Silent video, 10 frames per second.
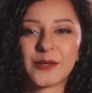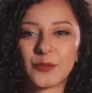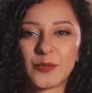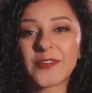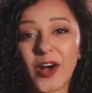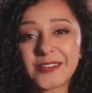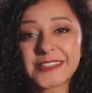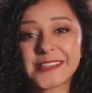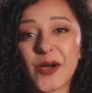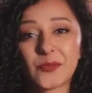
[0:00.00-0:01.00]
We've called
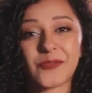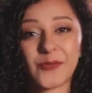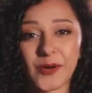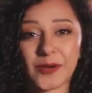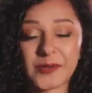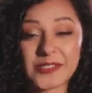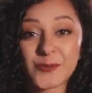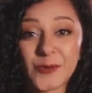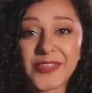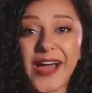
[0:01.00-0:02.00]
this out before, but
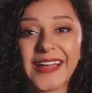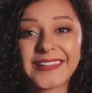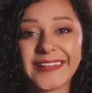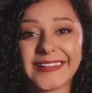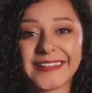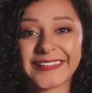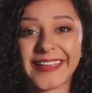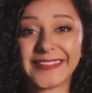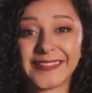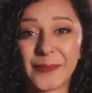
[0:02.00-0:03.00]
it's worth highlighting
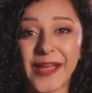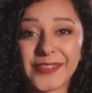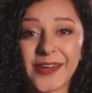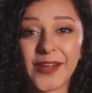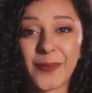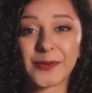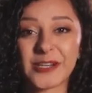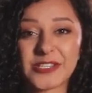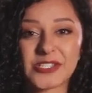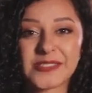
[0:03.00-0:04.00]
again that Python
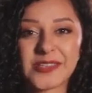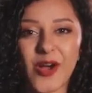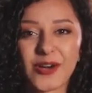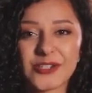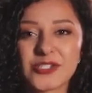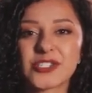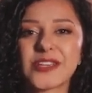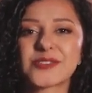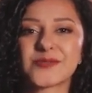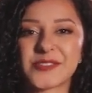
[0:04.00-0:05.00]
operations aren't
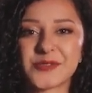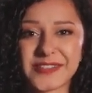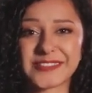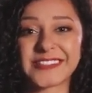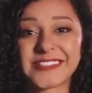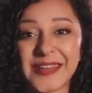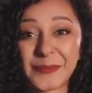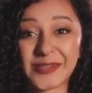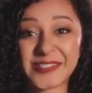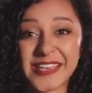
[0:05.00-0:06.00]
just restricted to
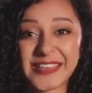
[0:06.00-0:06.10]
numbers.